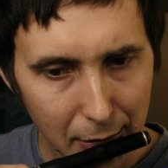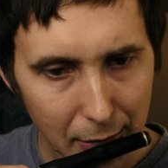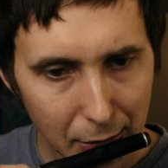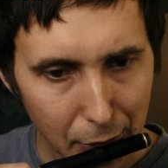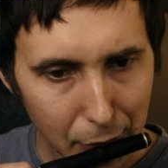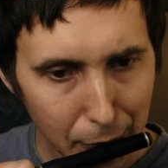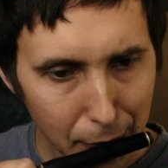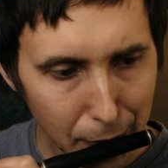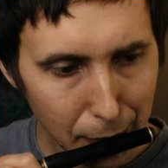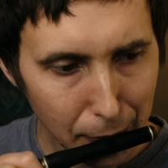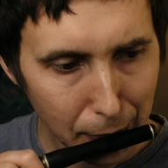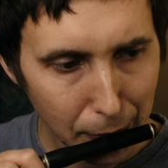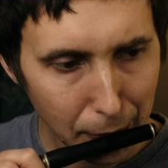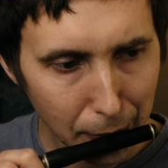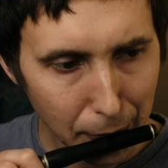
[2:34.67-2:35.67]

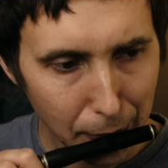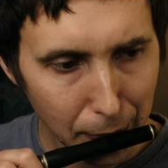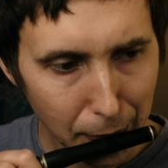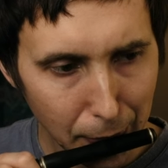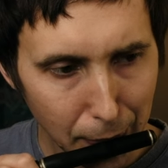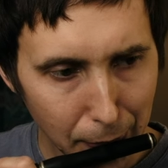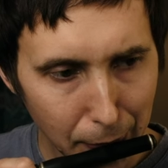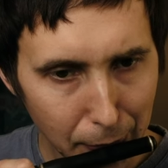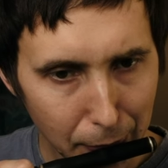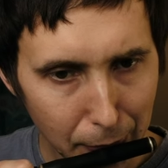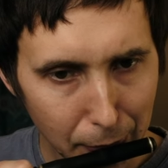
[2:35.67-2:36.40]
No one is speaking in this clip.